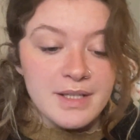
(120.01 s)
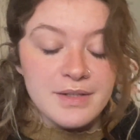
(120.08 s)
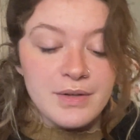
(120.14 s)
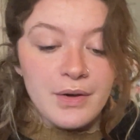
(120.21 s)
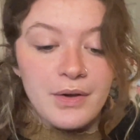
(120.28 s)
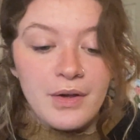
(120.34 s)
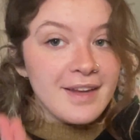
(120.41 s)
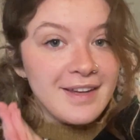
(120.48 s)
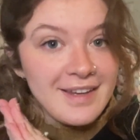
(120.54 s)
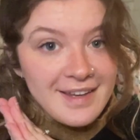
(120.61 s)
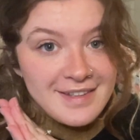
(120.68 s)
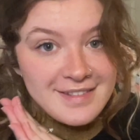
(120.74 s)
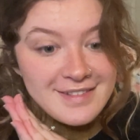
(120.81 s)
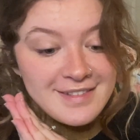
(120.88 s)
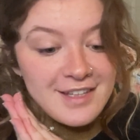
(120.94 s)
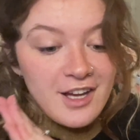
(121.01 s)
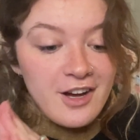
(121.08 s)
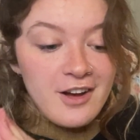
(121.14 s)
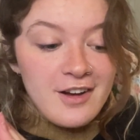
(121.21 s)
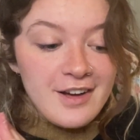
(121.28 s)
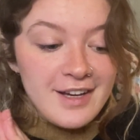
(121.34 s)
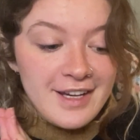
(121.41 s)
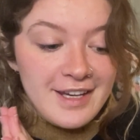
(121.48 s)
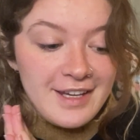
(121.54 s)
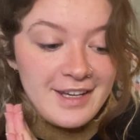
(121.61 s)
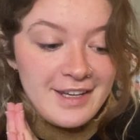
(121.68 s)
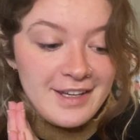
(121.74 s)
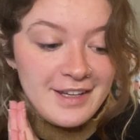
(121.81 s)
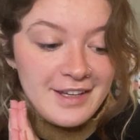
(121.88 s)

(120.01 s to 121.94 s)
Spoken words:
So yes, I